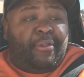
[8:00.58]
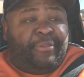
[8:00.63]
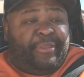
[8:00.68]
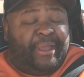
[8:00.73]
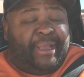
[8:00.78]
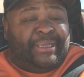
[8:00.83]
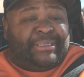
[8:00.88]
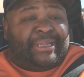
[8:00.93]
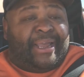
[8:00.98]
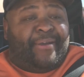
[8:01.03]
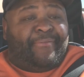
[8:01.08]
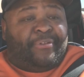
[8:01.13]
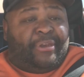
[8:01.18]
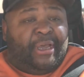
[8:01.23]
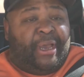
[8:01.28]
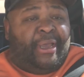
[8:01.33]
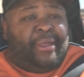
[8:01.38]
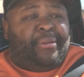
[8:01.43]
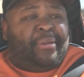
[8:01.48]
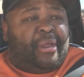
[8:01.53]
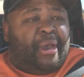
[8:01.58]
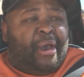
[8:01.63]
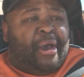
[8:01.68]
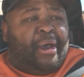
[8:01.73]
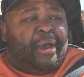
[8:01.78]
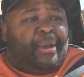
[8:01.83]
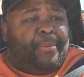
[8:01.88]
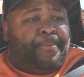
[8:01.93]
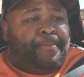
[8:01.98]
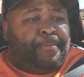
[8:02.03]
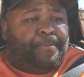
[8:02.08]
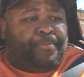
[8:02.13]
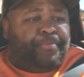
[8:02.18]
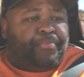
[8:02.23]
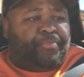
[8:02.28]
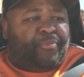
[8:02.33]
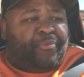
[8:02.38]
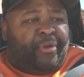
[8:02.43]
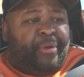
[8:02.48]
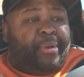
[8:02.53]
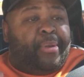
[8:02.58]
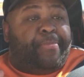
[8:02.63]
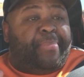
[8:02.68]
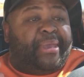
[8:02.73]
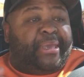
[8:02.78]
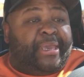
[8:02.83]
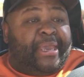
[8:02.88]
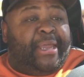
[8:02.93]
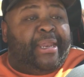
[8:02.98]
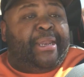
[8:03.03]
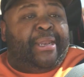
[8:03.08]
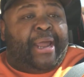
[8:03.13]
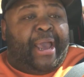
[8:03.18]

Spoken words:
things I've done. From the beginning,